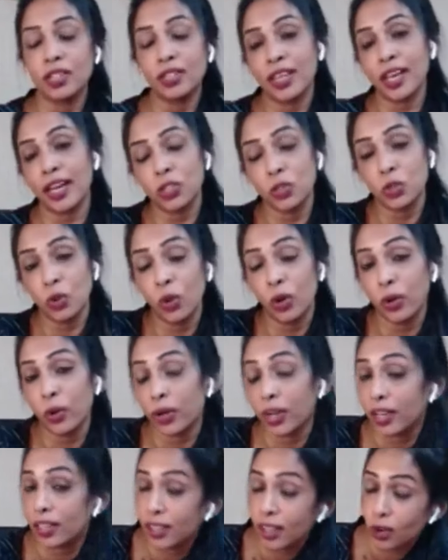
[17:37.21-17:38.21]
they are told,
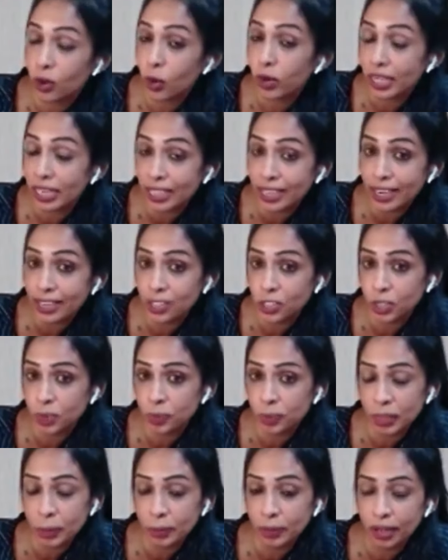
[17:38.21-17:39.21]
okay, they're not intelligent
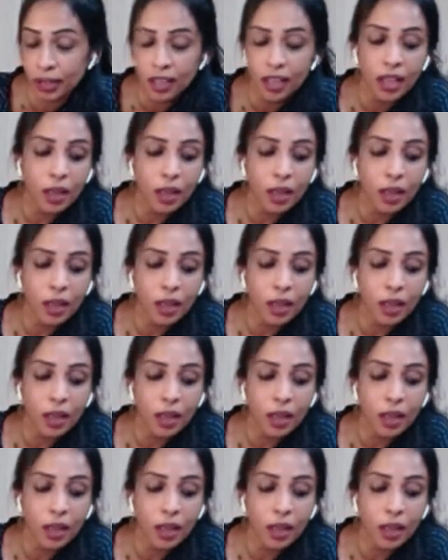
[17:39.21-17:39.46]
people.